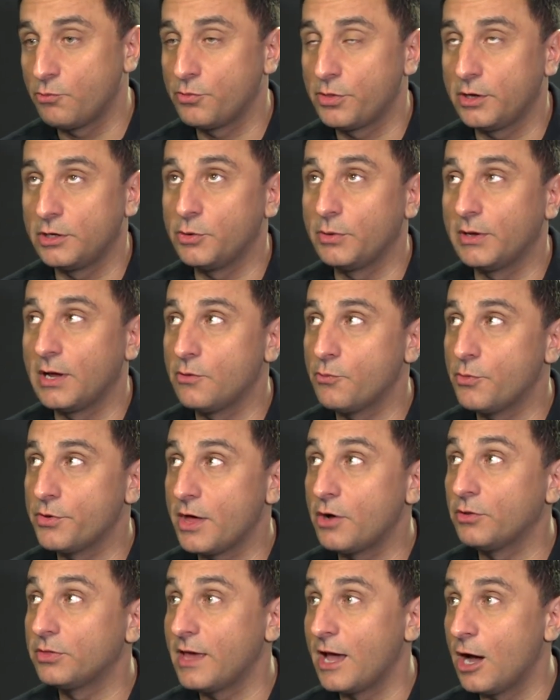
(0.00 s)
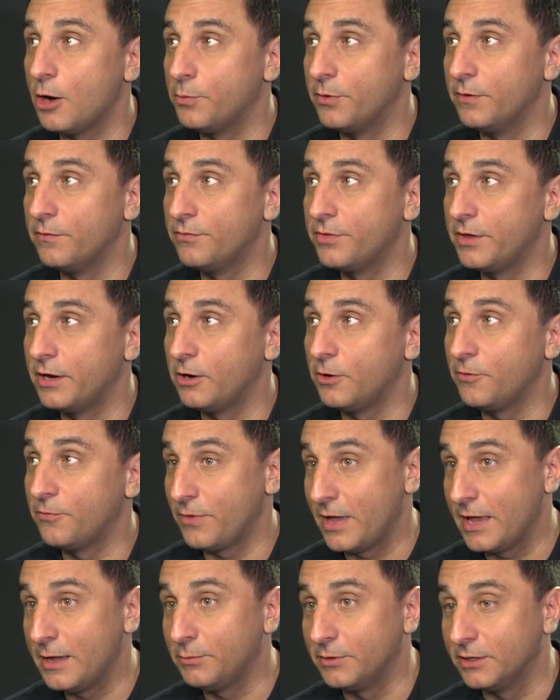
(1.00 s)
They're doing it without the help of their
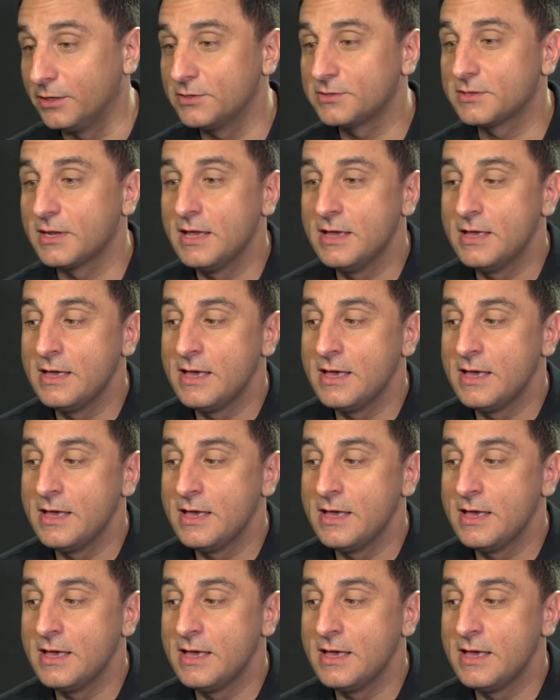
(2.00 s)
families.